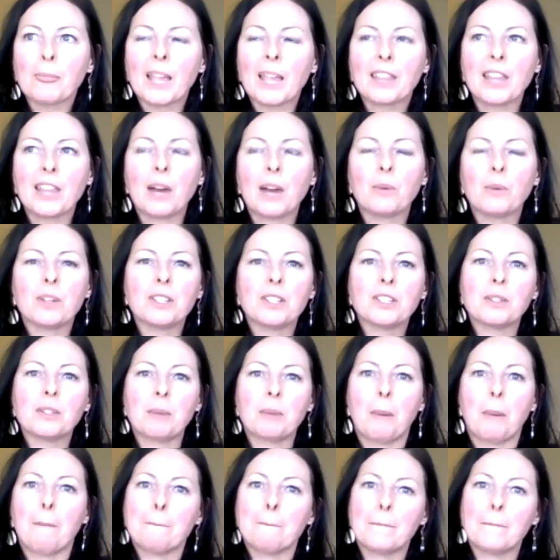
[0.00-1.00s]
that was
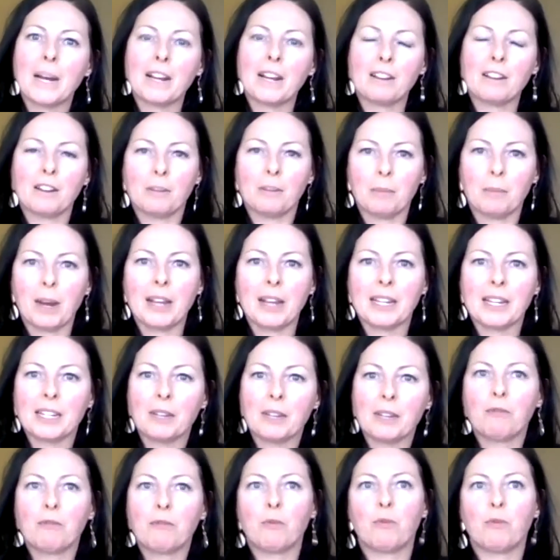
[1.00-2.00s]
my
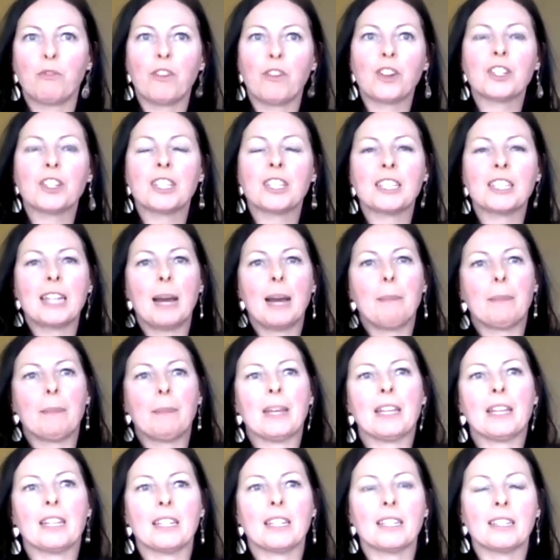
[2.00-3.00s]
first step
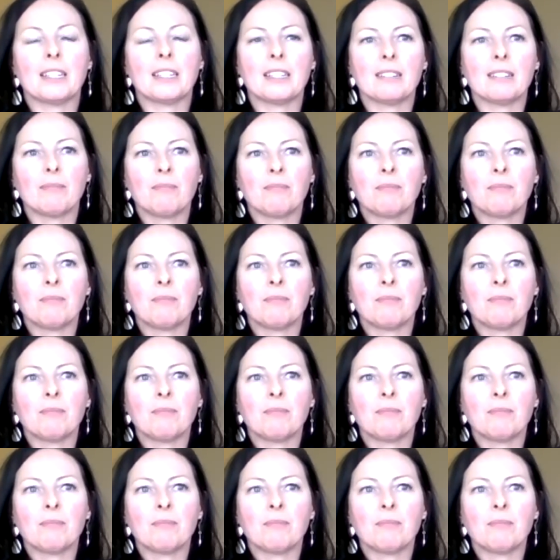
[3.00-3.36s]
in